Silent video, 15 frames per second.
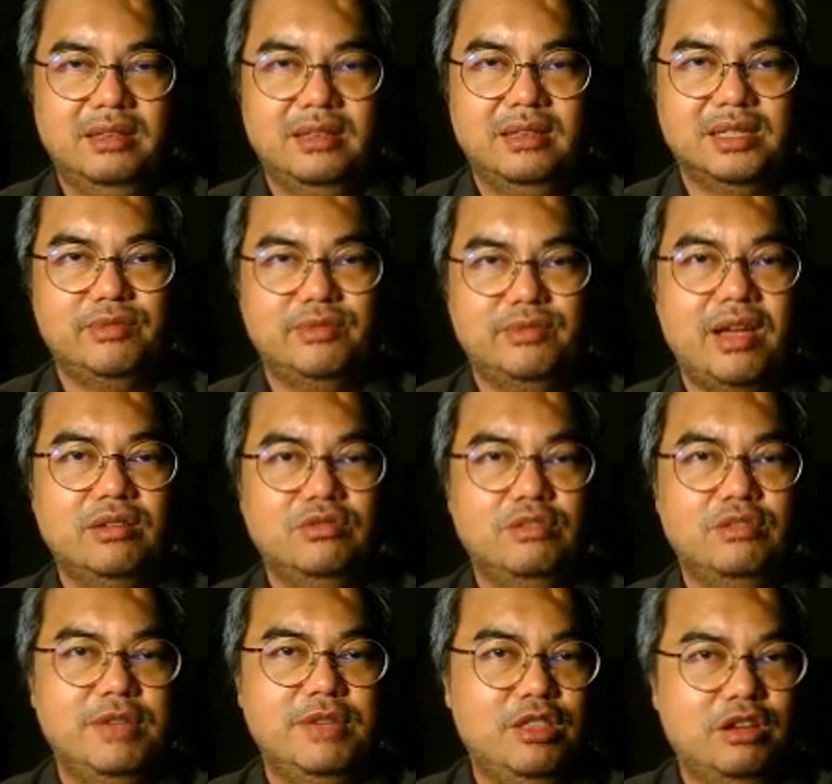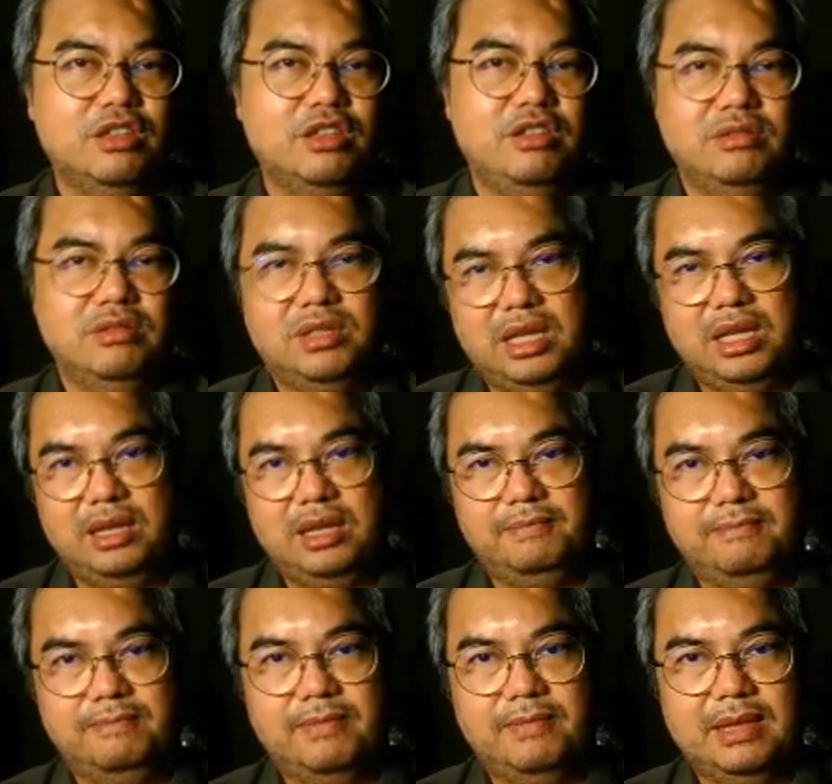is found to be not guilty.
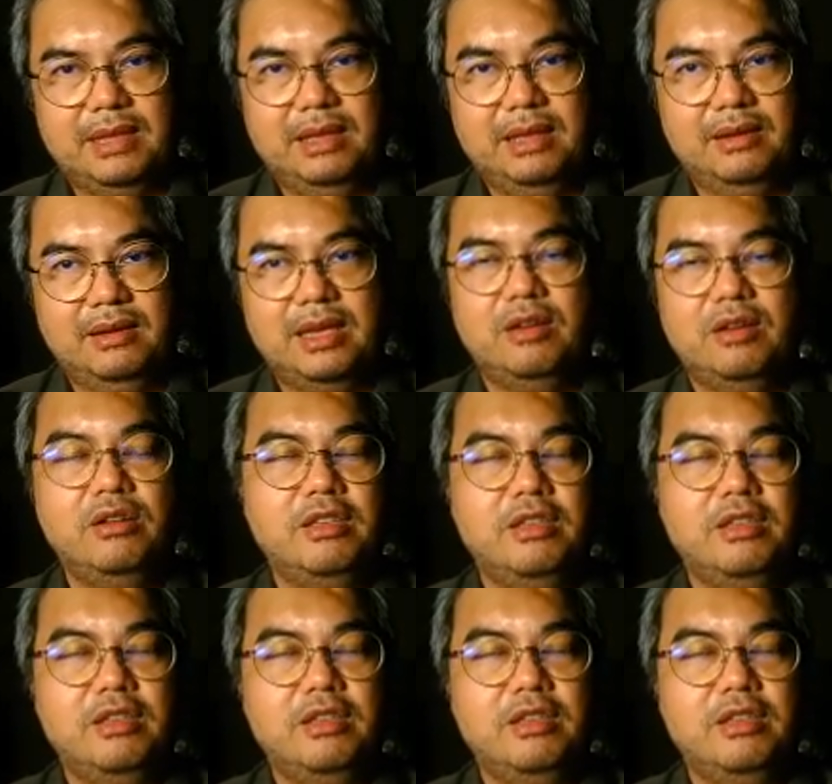Okay, it all